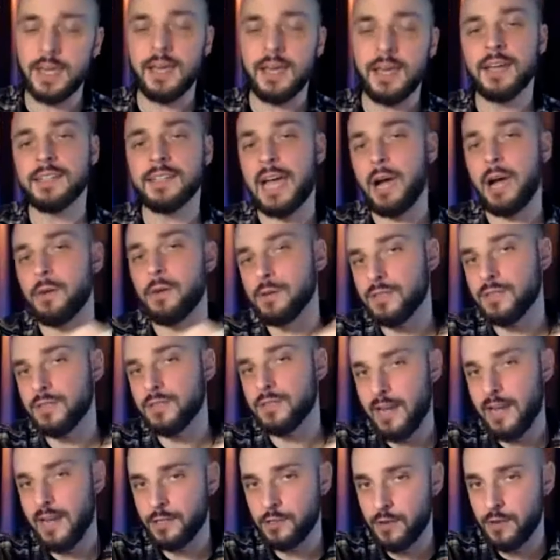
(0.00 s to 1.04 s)
to how those
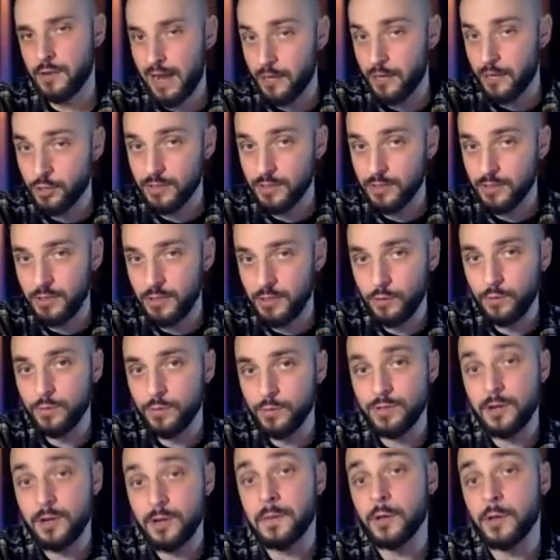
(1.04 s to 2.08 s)
texts are actually used on
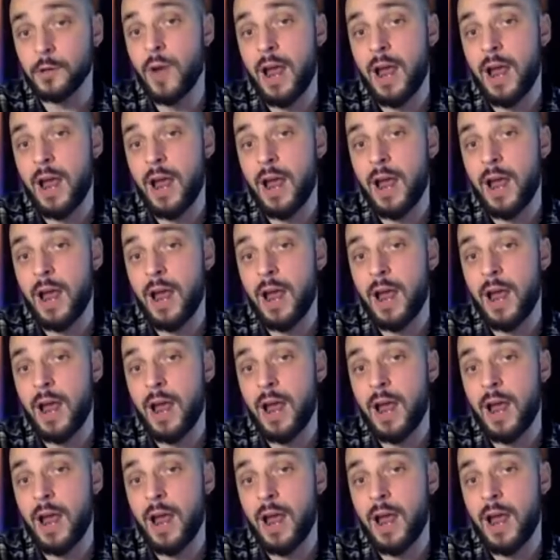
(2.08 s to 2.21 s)
the ground.